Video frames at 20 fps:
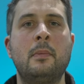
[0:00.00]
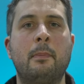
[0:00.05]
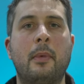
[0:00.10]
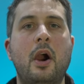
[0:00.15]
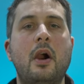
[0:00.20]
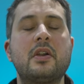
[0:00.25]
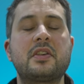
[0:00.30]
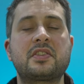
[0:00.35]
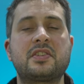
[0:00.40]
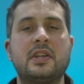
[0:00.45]

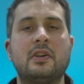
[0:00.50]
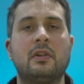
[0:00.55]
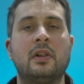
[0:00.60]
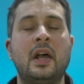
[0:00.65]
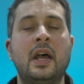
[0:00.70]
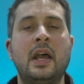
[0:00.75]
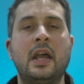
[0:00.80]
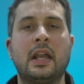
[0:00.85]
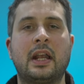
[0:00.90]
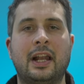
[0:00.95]
Mark Steele
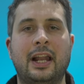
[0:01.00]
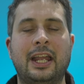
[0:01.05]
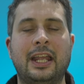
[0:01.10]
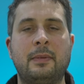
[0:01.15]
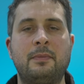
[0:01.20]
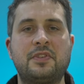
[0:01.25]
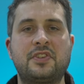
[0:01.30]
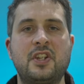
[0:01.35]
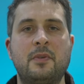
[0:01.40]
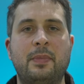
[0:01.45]

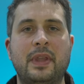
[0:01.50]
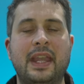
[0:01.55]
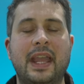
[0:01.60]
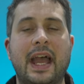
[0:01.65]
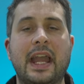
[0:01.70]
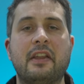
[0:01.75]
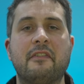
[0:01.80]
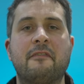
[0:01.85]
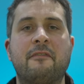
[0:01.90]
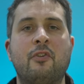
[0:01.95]
claims to be
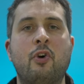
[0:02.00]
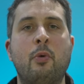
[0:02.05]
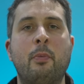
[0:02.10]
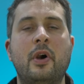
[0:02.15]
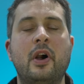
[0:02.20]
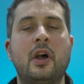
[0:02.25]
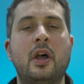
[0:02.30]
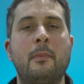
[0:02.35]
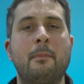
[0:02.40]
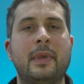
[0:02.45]
a
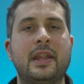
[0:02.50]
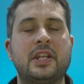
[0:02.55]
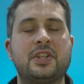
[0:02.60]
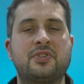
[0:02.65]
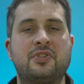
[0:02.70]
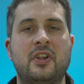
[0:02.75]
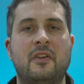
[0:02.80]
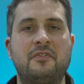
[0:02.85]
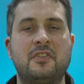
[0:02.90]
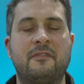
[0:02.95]
former
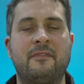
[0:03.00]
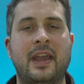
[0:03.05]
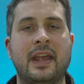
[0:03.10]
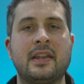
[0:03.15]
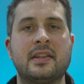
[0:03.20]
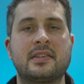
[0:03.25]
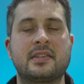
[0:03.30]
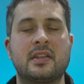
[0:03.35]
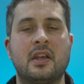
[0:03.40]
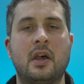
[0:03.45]
Ministry of
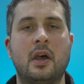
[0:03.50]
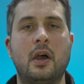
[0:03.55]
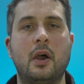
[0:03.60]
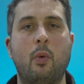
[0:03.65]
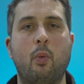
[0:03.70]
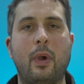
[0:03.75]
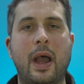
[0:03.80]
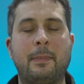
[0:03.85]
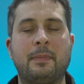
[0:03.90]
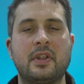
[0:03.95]
Defence
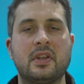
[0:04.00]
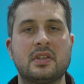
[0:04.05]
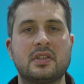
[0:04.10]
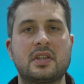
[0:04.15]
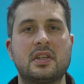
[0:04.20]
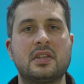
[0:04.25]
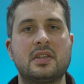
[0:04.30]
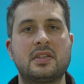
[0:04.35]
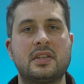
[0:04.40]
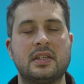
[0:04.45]

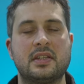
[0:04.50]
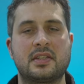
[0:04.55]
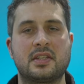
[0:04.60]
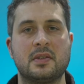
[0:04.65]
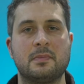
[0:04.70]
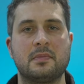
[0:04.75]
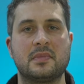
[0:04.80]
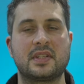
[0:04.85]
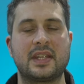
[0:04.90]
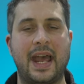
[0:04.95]
weapons
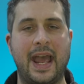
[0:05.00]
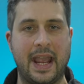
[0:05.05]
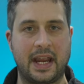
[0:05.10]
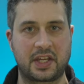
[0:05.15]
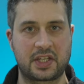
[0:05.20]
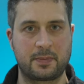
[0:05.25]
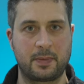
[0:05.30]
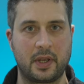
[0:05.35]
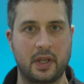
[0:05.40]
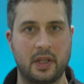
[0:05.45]
systems
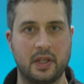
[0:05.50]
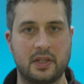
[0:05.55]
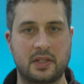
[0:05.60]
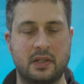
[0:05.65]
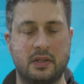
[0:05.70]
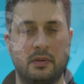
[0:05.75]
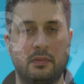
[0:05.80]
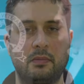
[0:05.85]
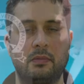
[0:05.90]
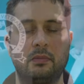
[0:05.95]
expert.